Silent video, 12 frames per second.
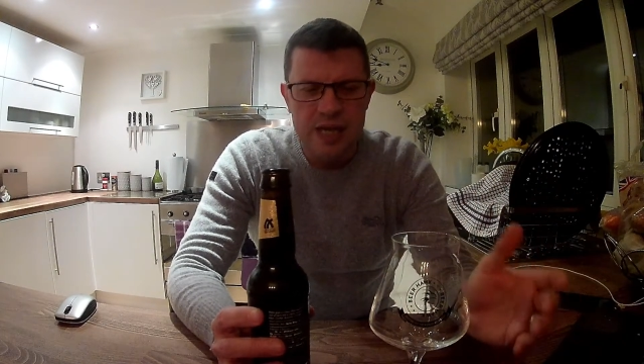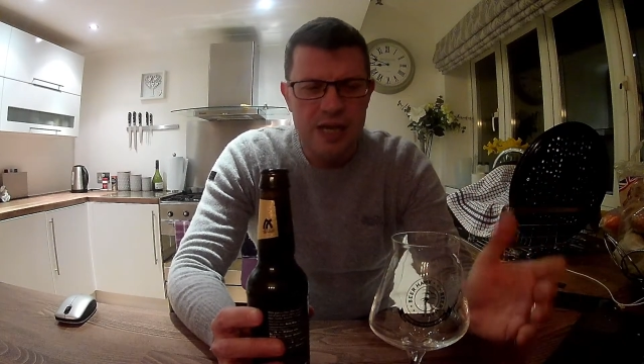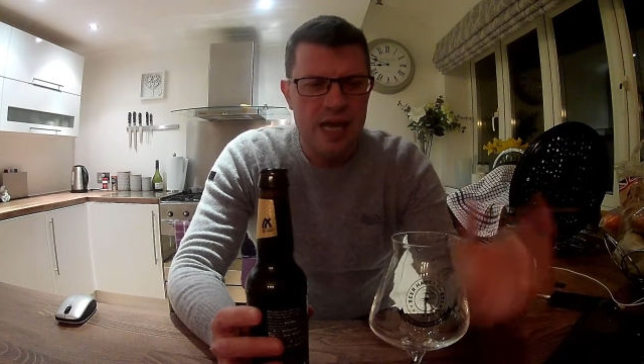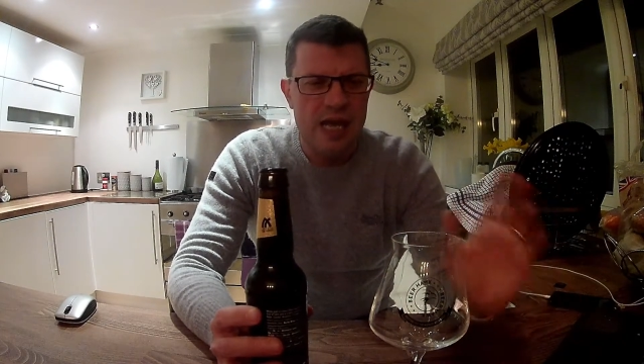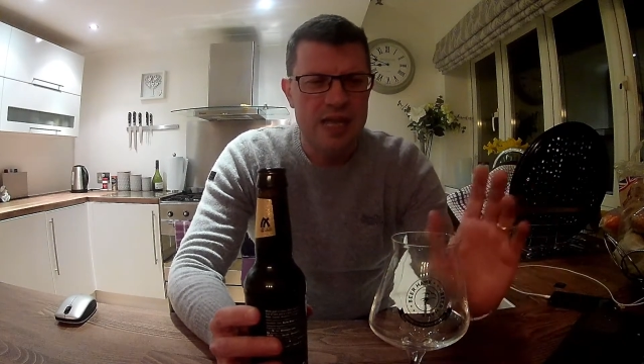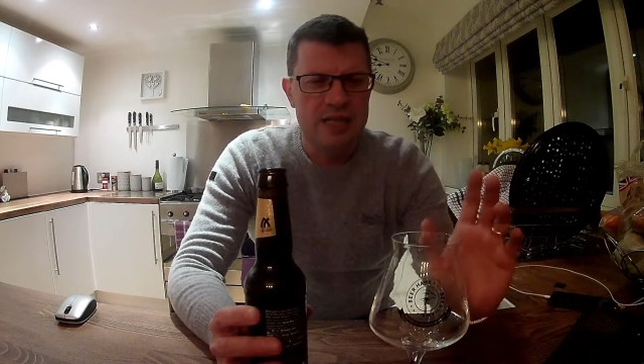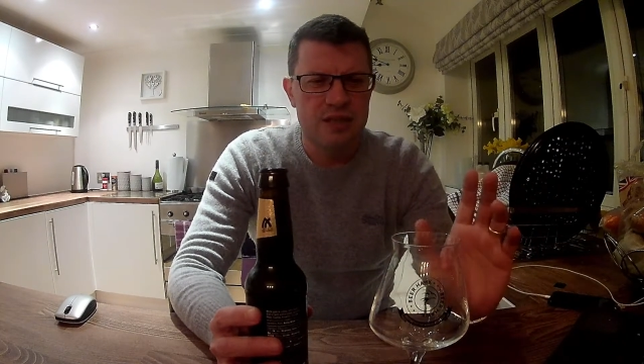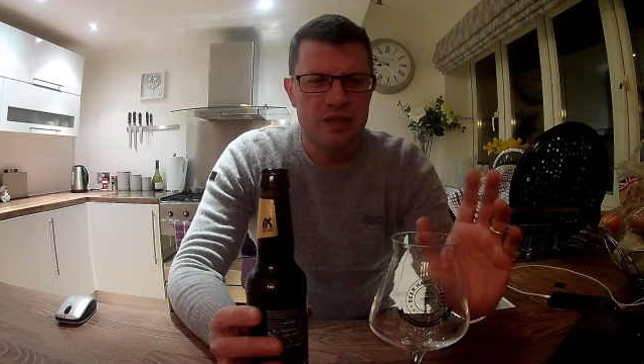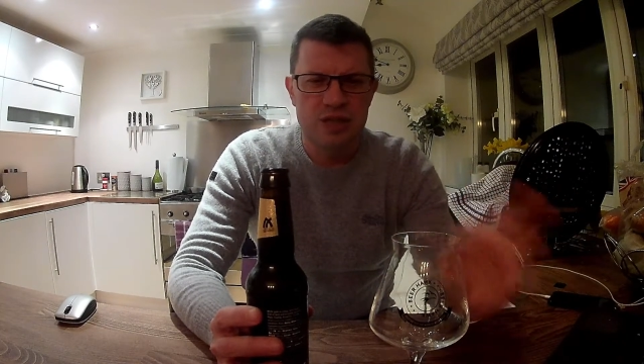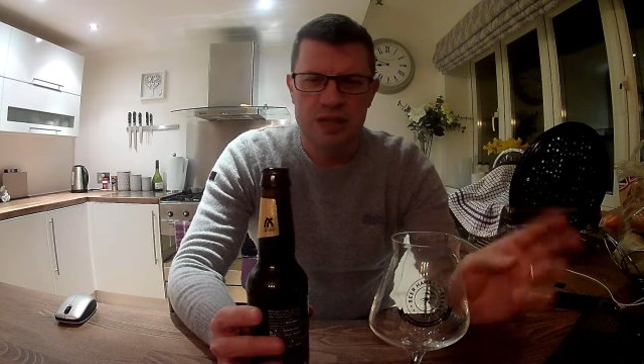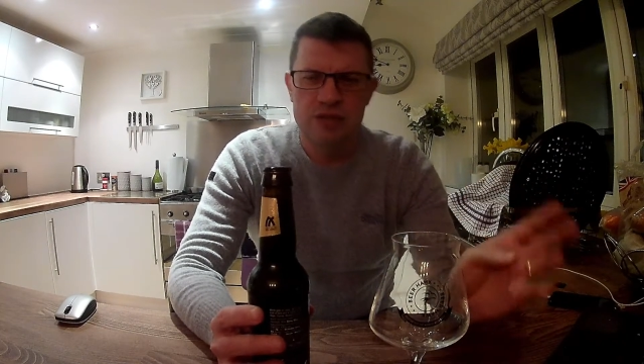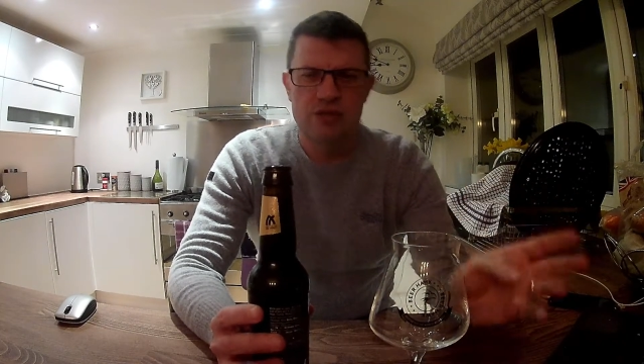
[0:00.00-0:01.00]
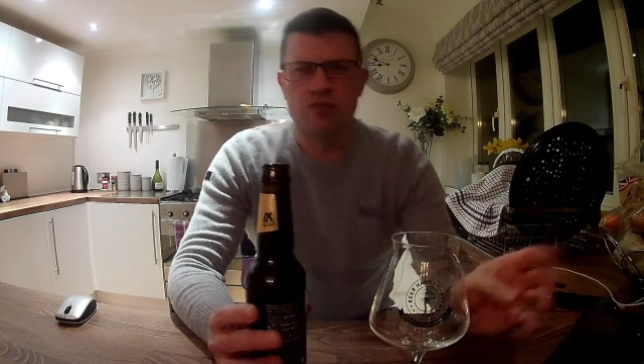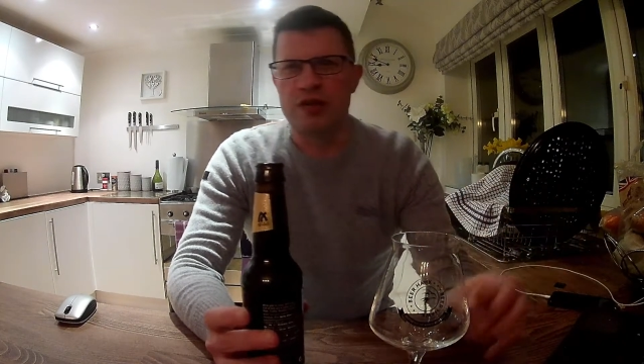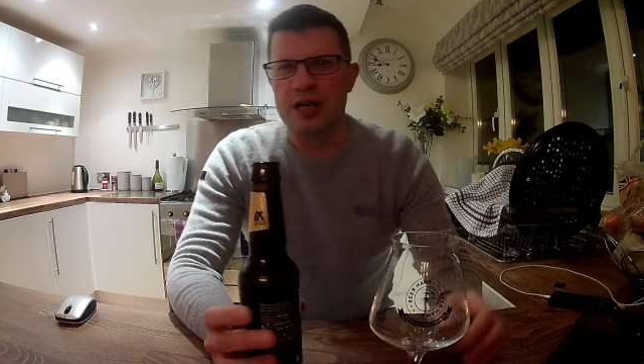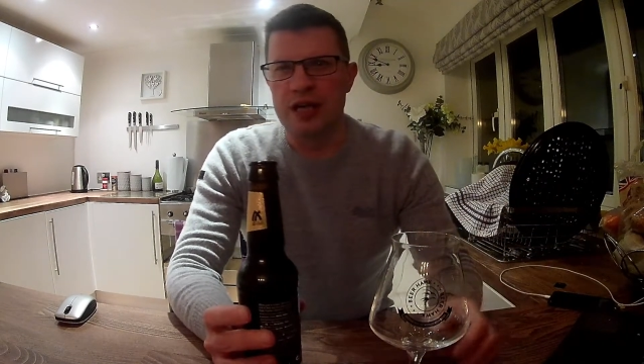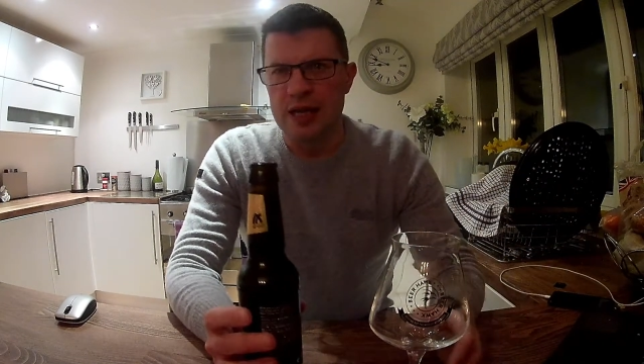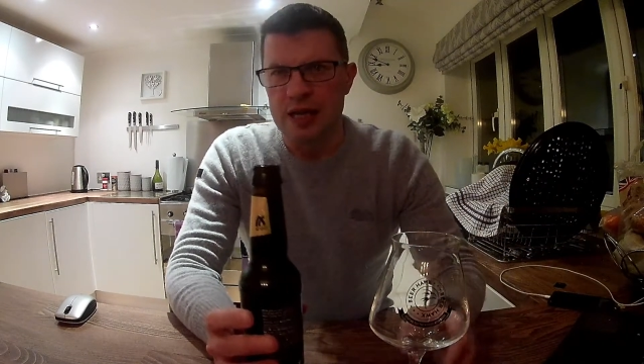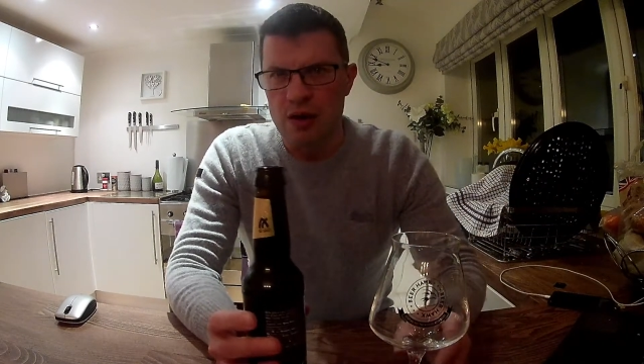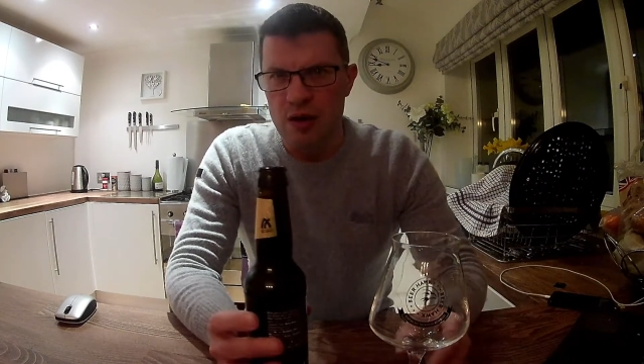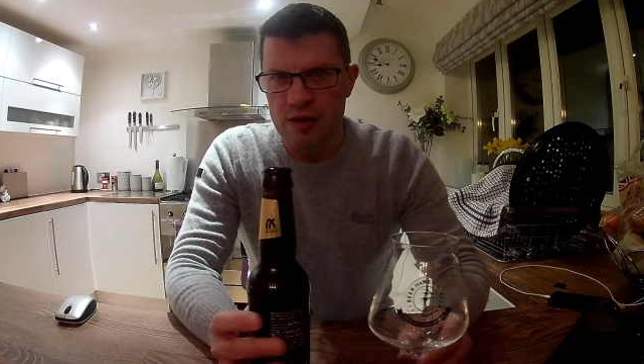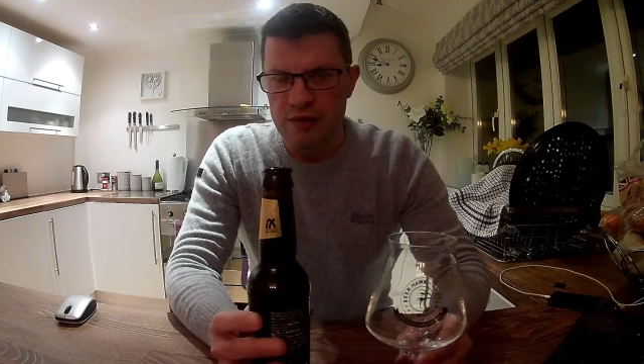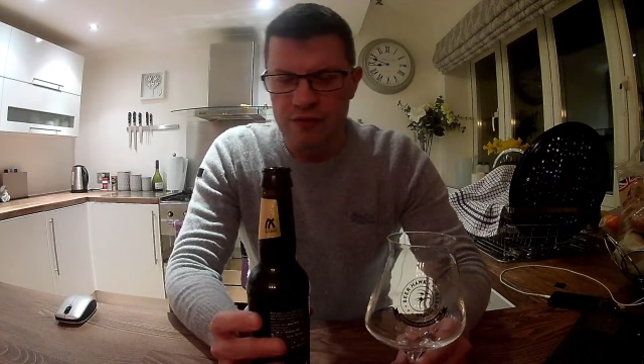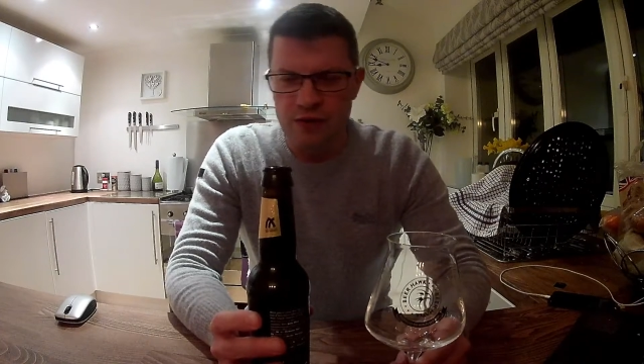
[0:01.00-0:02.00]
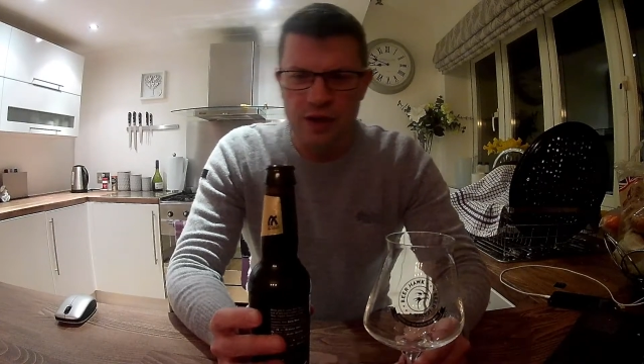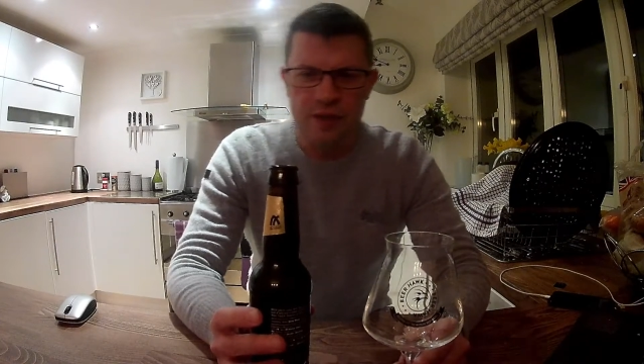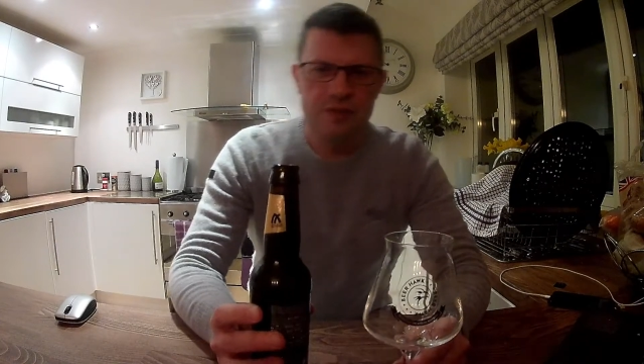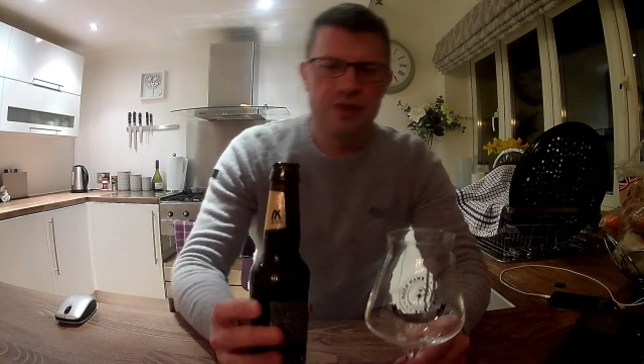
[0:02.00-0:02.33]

and just really kind of you know